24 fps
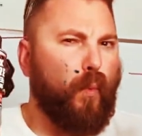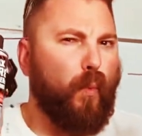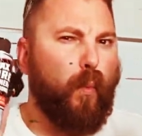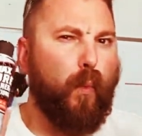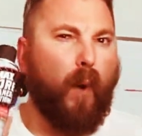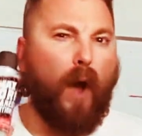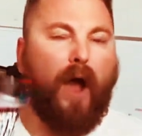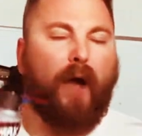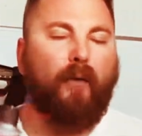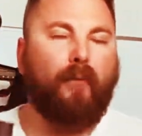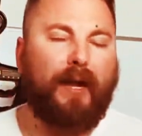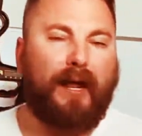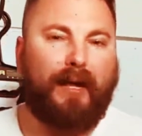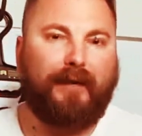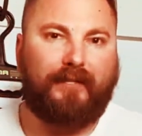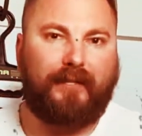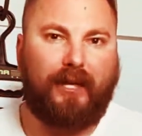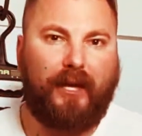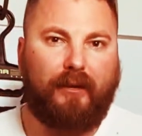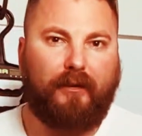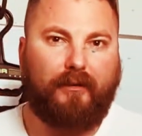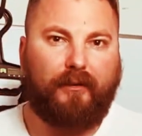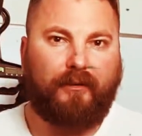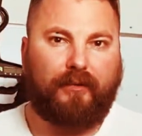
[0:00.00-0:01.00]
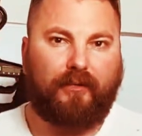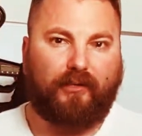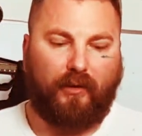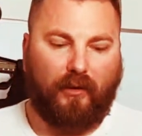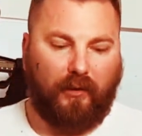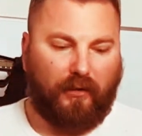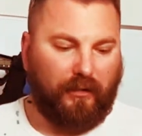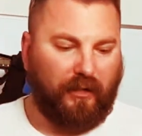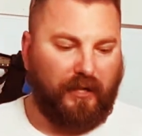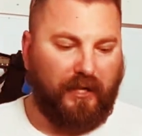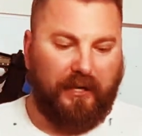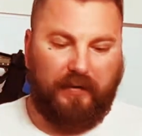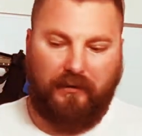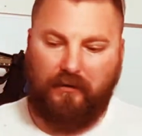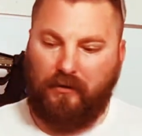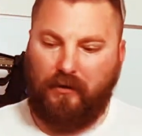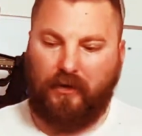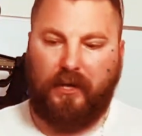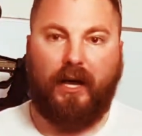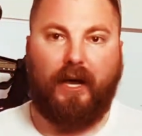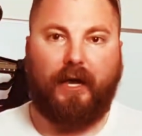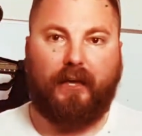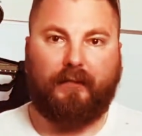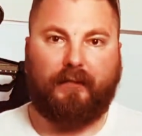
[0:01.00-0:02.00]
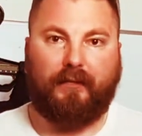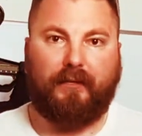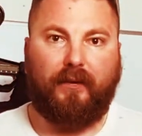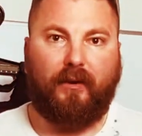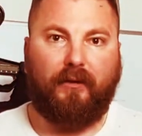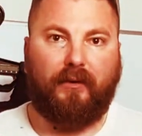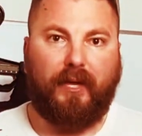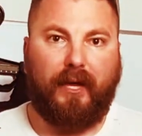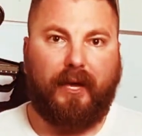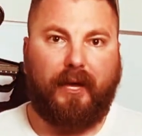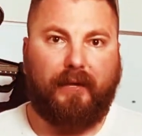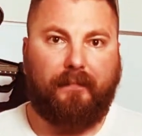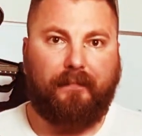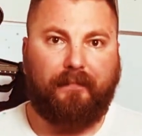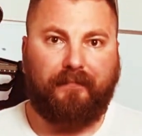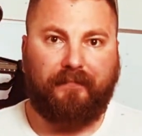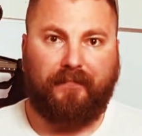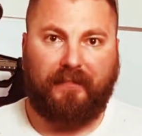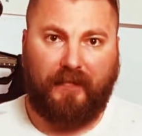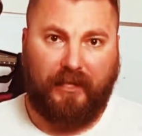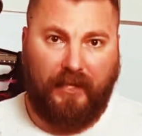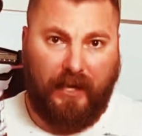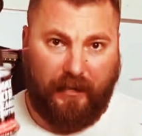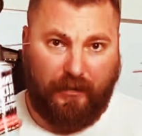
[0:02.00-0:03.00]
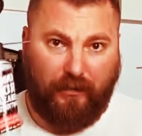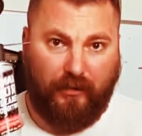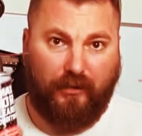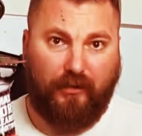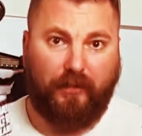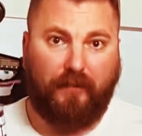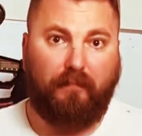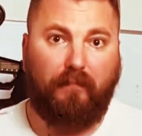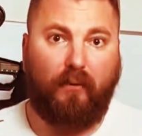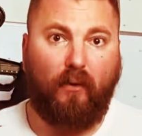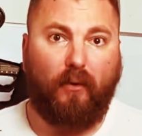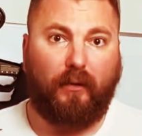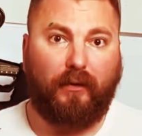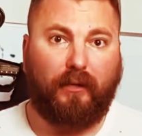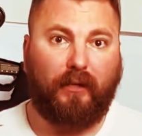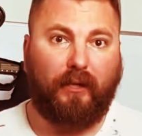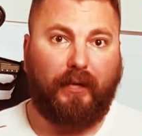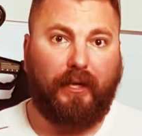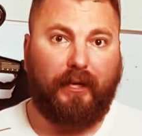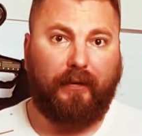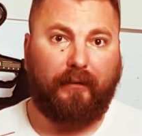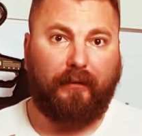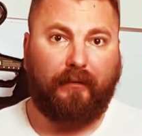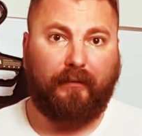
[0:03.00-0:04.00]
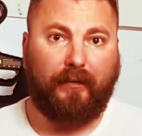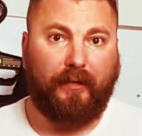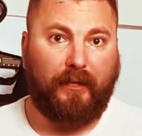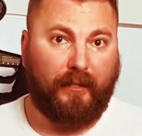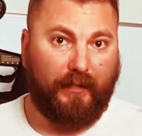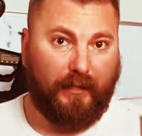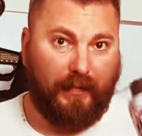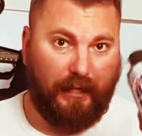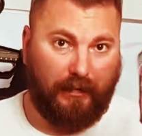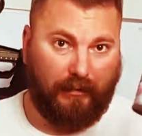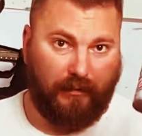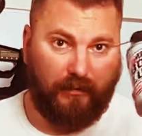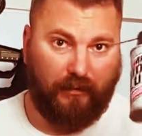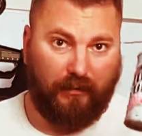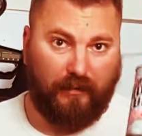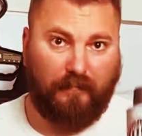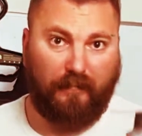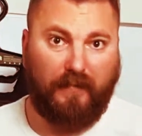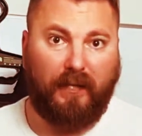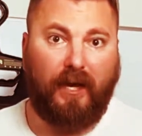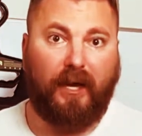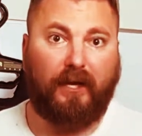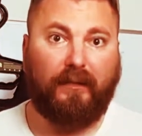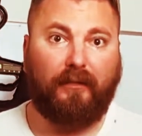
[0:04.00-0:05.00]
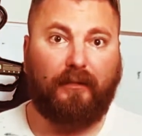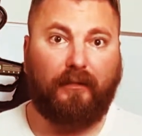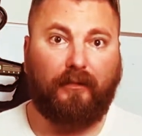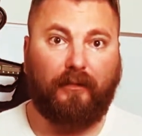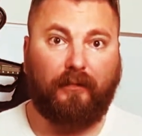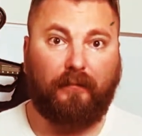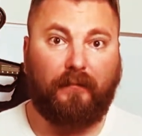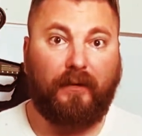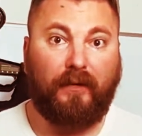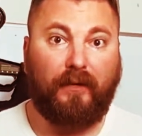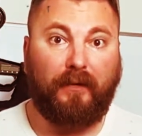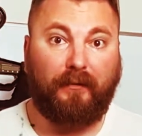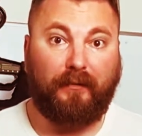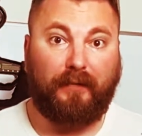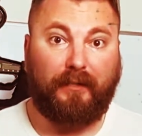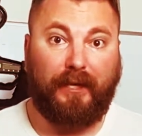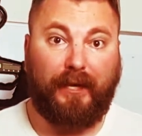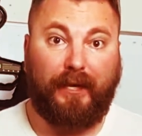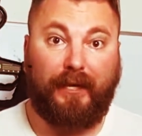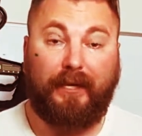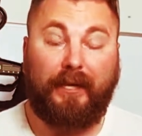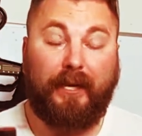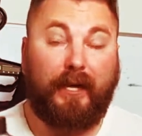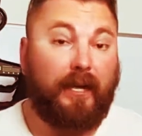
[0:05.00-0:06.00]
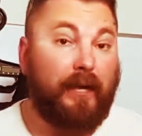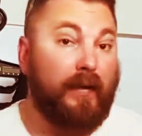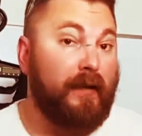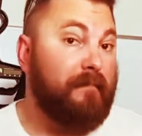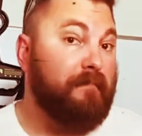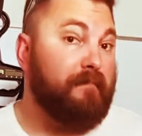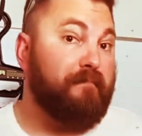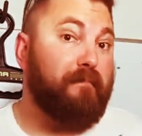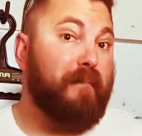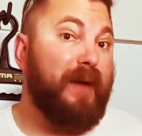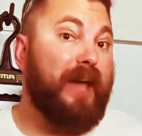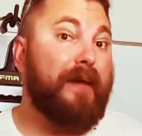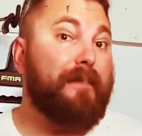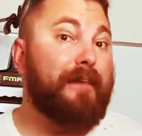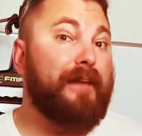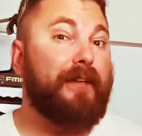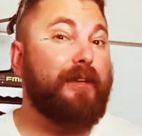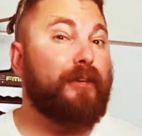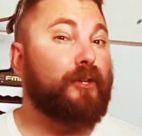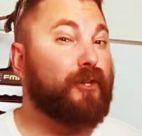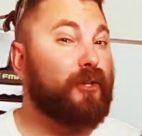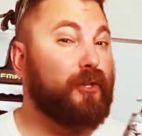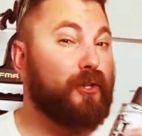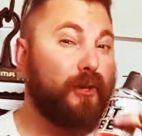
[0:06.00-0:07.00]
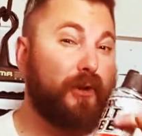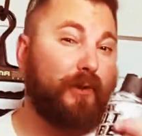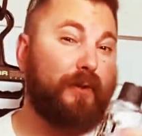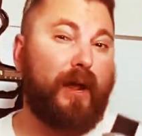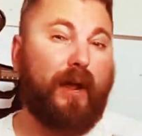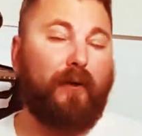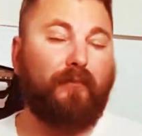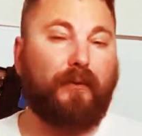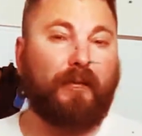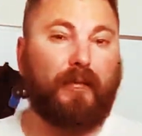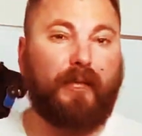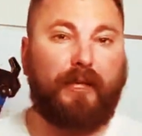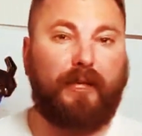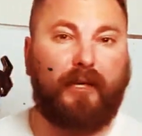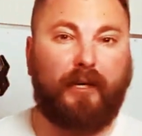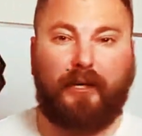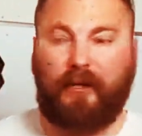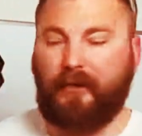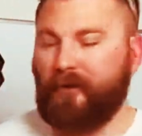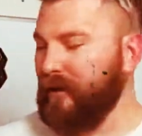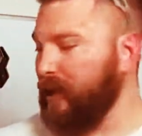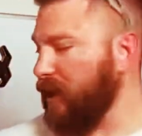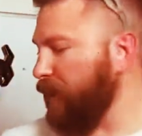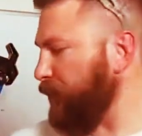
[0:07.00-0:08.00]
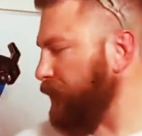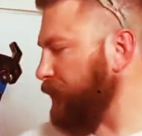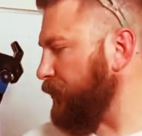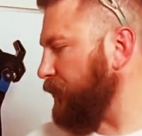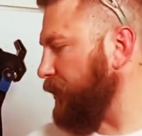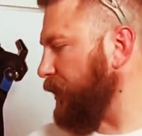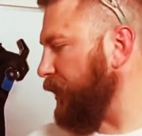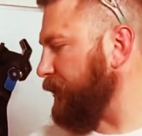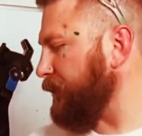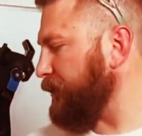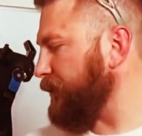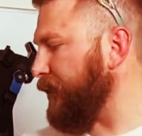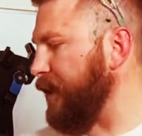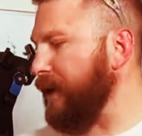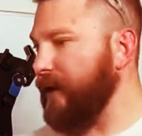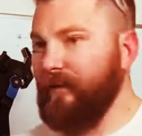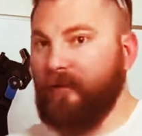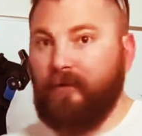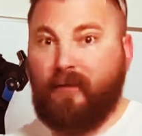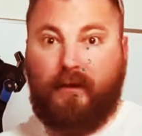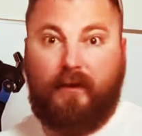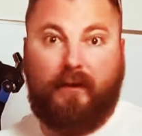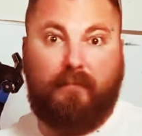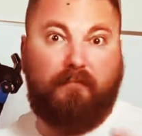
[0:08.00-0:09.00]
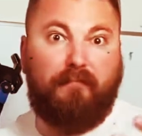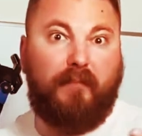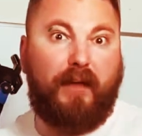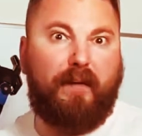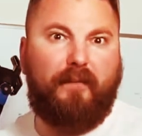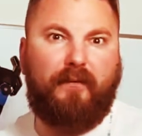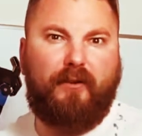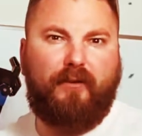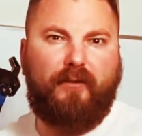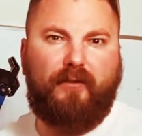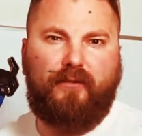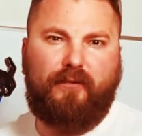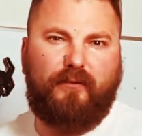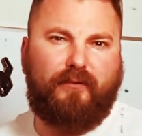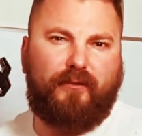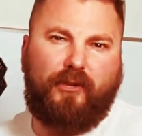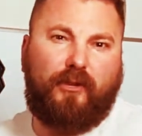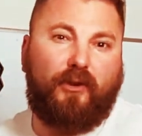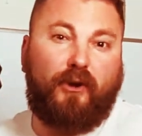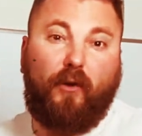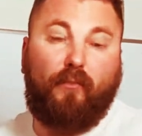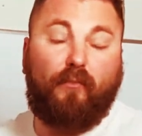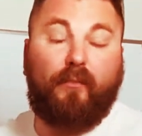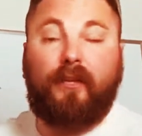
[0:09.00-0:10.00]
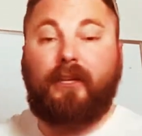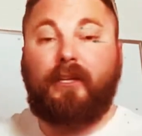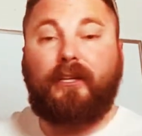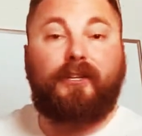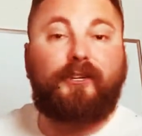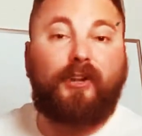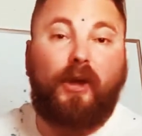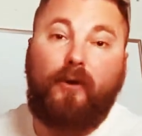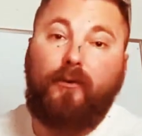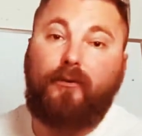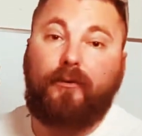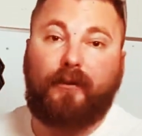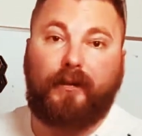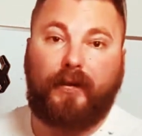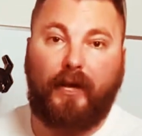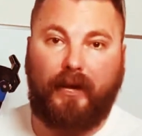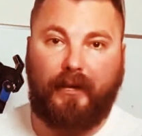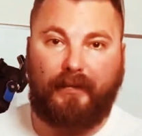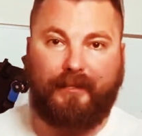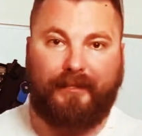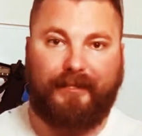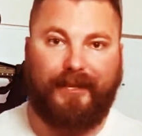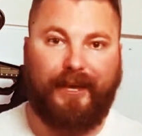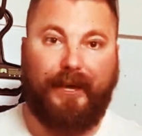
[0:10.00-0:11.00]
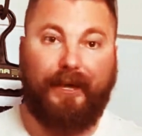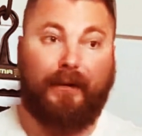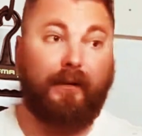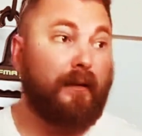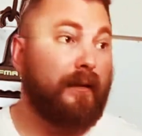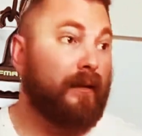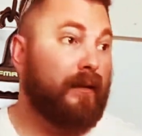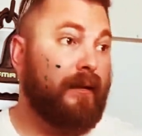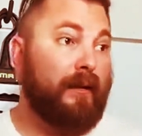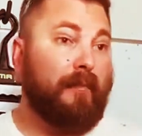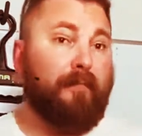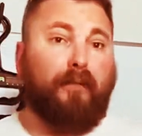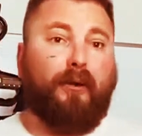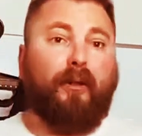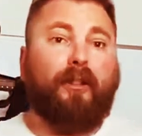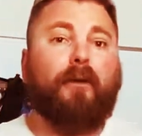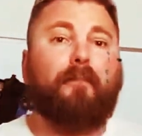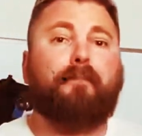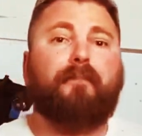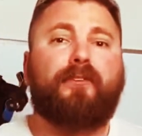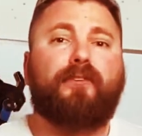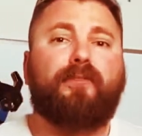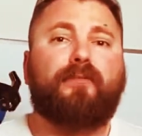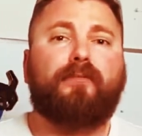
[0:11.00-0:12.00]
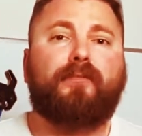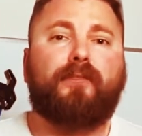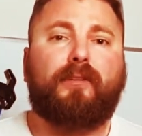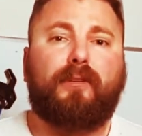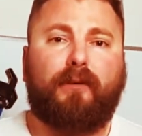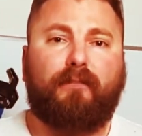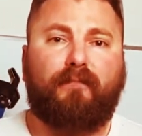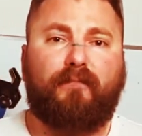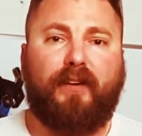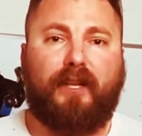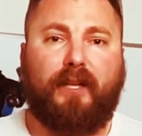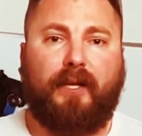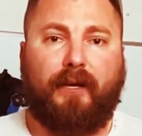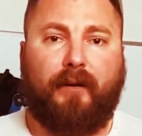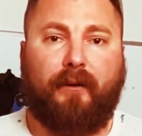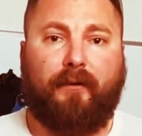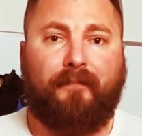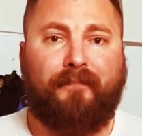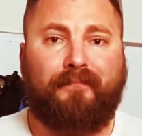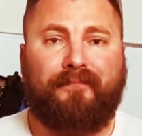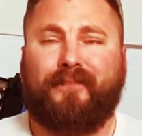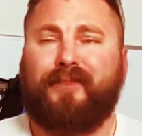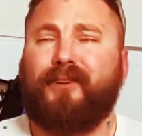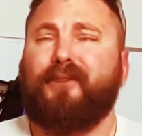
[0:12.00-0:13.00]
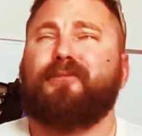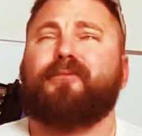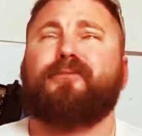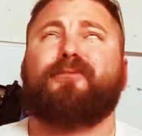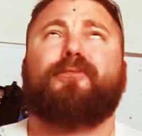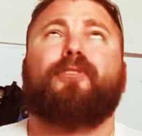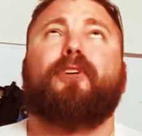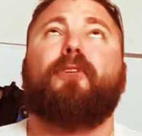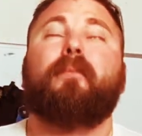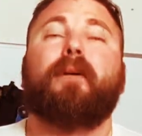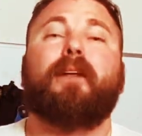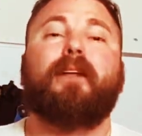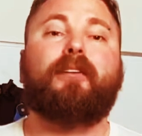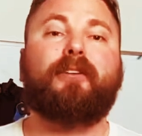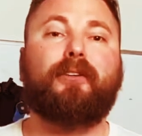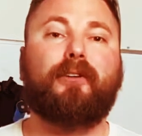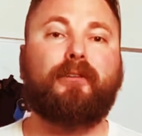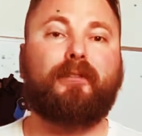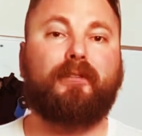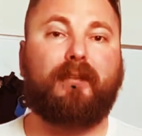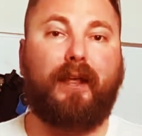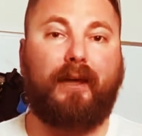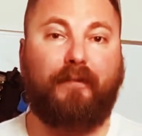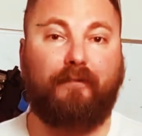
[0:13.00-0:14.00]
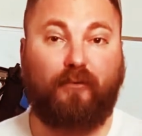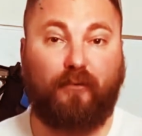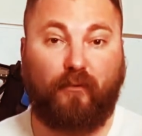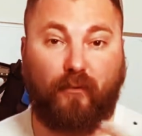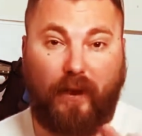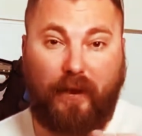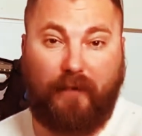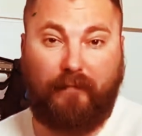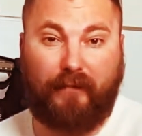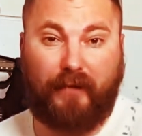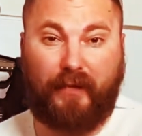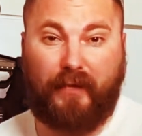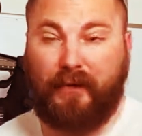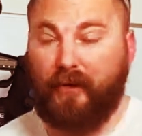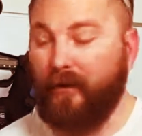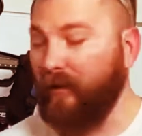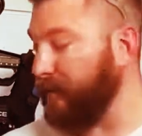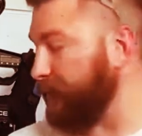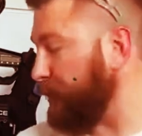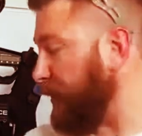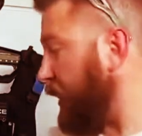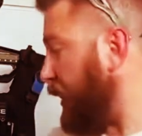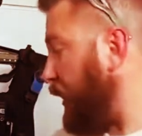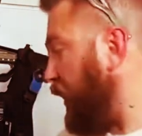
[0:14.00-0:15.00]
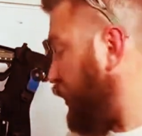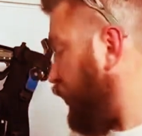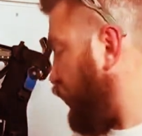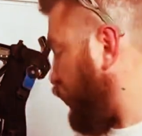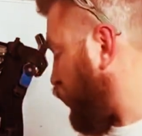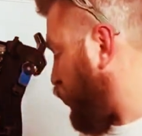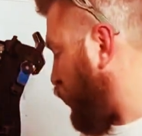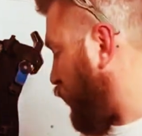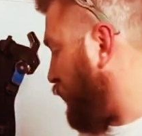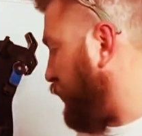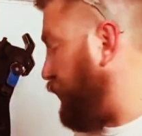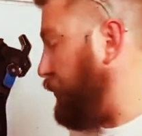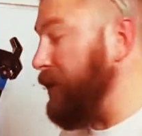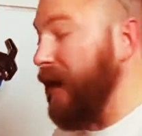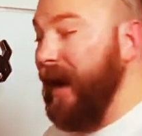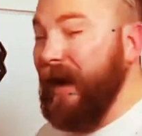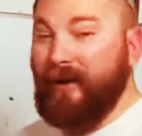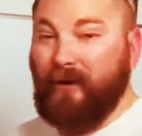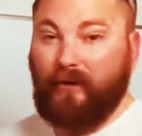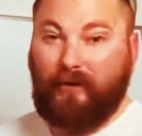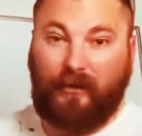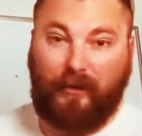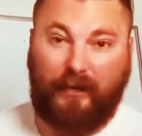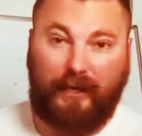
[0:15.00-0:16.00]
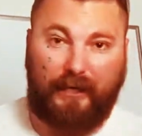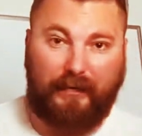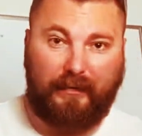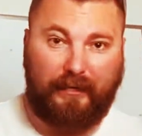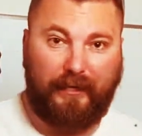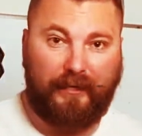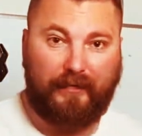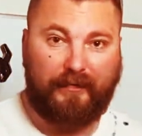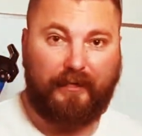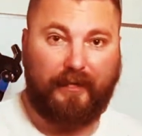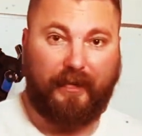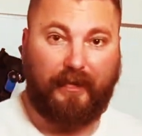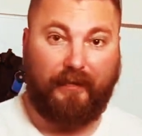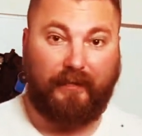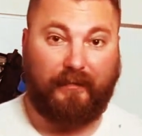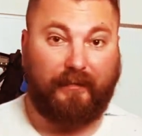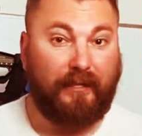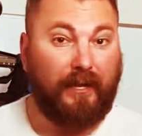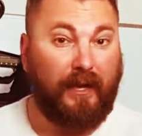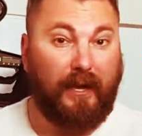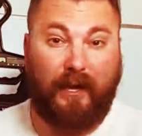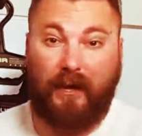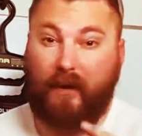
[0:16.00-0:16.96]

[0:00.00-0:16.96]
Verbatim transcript: Why would I tell you to start cleaning your guns, okay? Get you some bore cleaner, get you some gun lube, okay? Maybe you're not really good at tearing your guns down. Maybe you're, you don't really know your guns yet. Pull up a YouTube video. There's so many dudes that have great videos showing you how to clean these things.